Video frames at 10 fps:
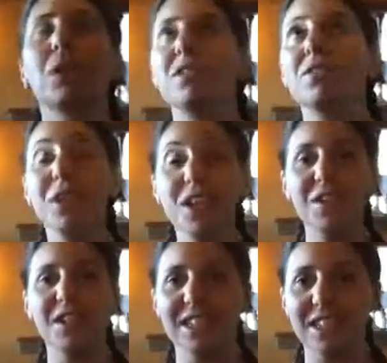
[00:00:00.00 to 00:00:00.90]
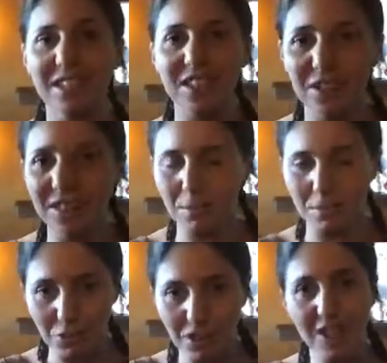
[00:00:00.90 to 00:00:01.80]
invigorating thoughts. I'm
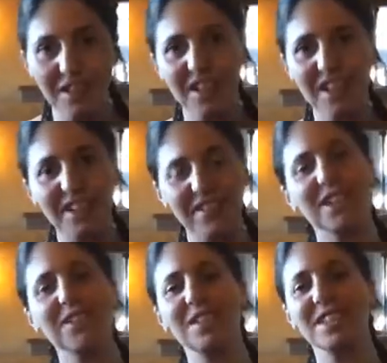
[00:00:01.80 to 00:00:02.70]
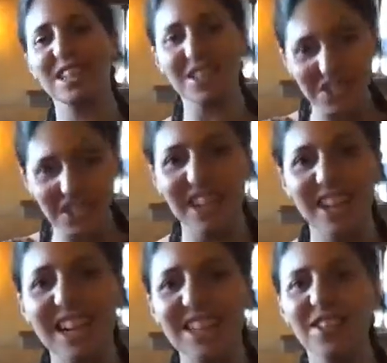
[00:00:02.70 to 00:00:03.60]
really, really grateful that you
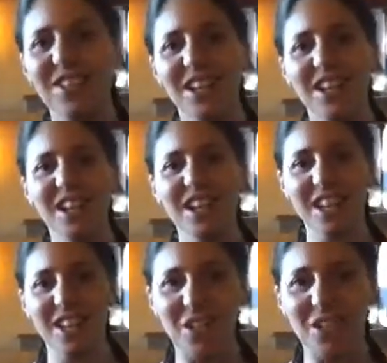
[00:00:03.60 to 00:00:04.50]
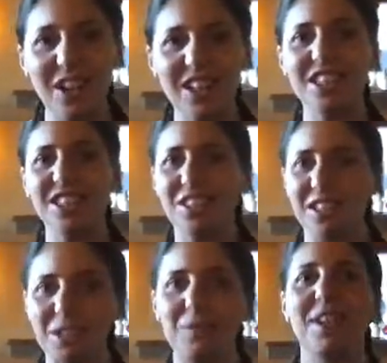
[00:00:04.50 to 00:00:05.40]
shared your knowledge, your
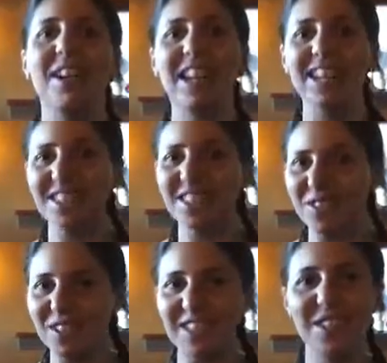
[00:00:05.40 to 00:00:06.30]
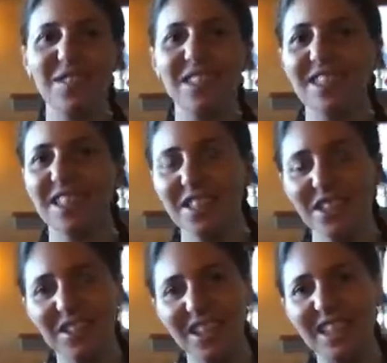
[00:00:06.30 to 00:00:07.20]
experience, your wisdom. It's such a
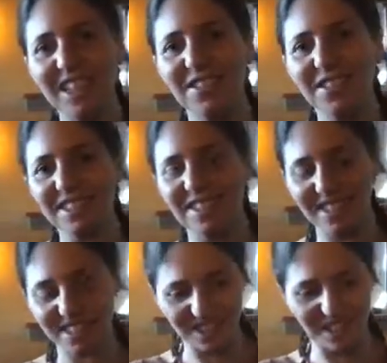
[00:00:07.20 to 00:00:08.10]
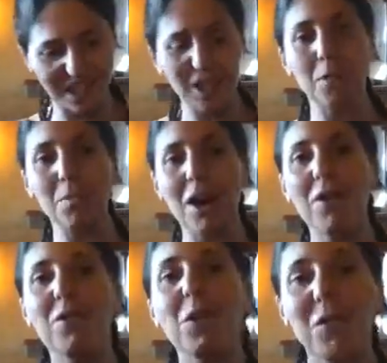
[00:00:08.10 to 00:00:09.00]
great gift. It's such a
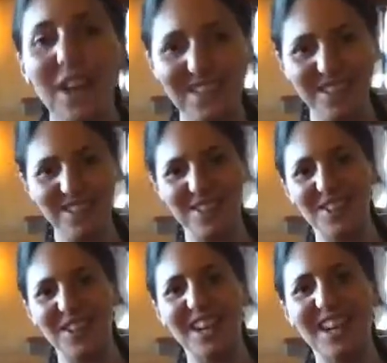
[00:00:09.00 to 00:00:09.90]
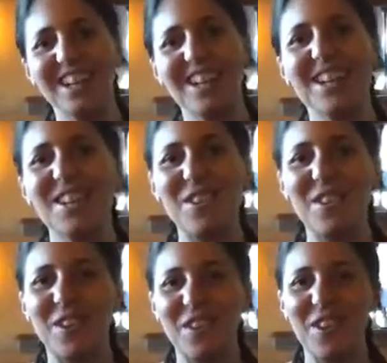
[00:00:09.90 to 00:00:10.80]
powerful vessel
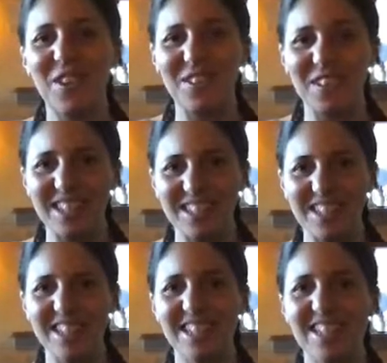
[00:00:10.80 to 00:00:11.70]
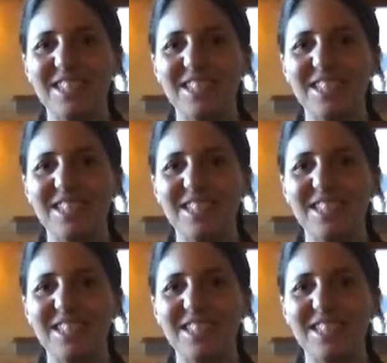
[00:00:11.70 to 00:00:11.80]
for all of us. And